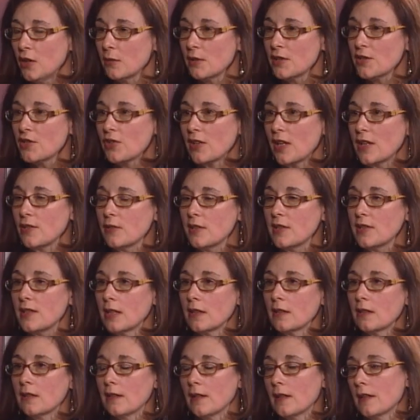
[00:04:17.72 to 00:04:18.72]
no one's tried to
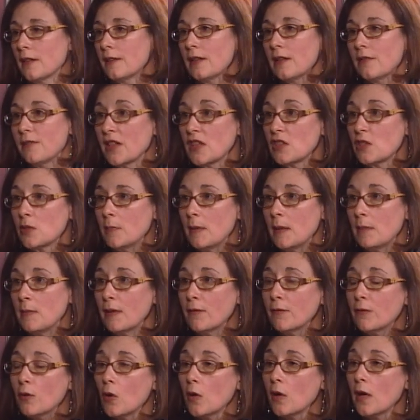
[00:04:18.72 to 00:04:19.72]
uh, evict me
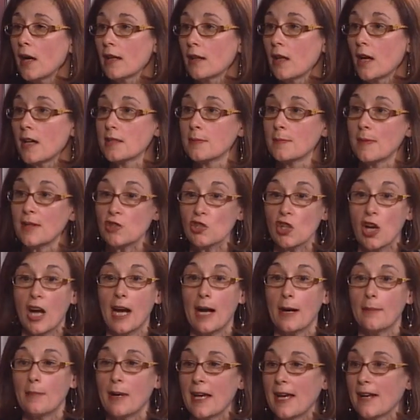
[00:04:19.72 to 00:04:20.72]
before. I lost my
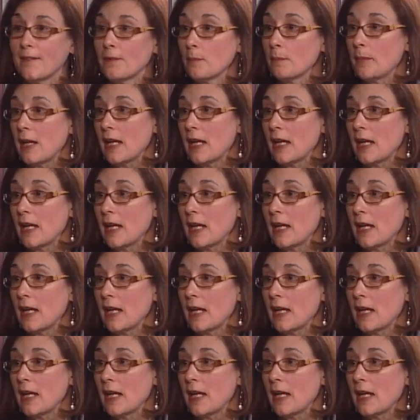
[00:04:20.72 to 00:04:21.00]
job. I haven't